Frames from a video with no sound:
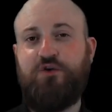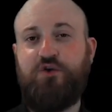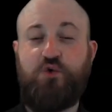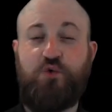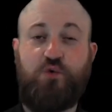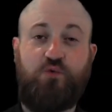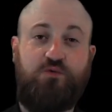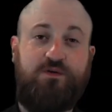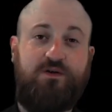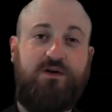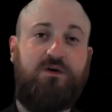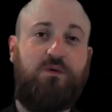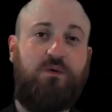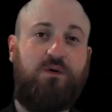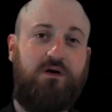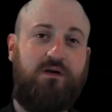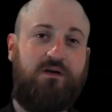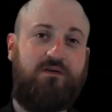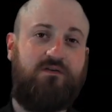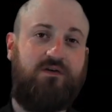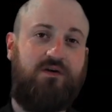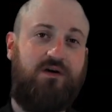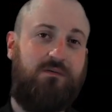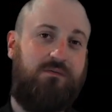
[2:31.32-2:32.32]
a real-world
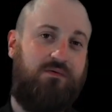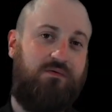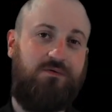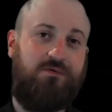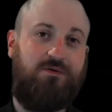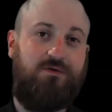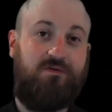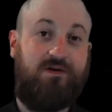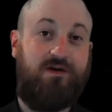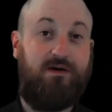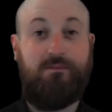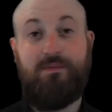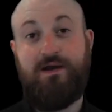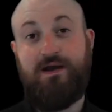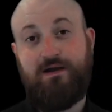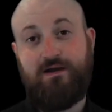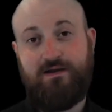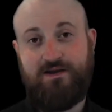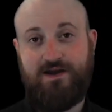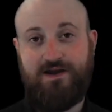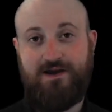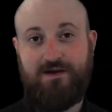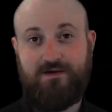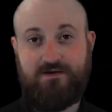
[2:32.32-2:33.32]
example of how
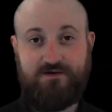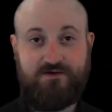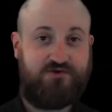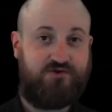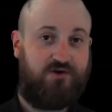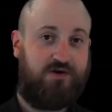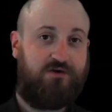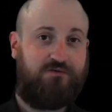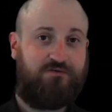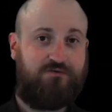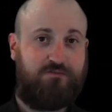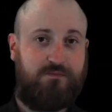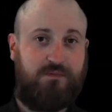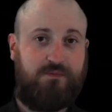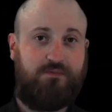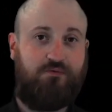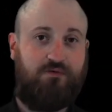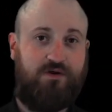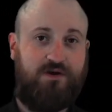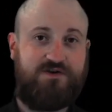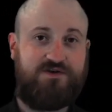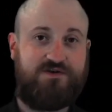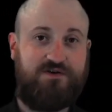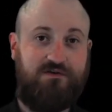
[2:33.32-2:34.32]
Bacalhau can transform
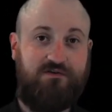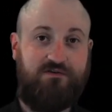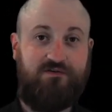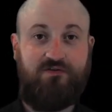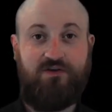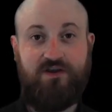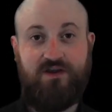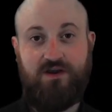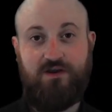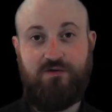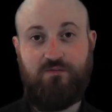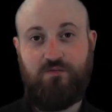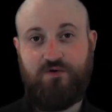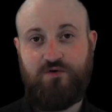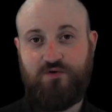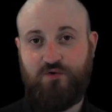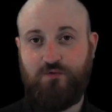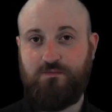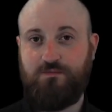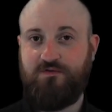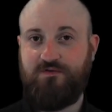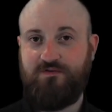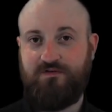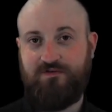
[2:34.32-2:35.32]
operations in
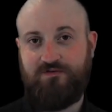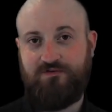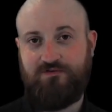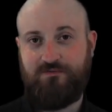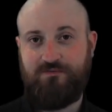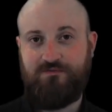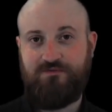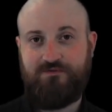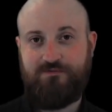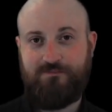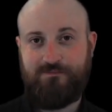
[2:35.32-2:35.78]
renewable systems.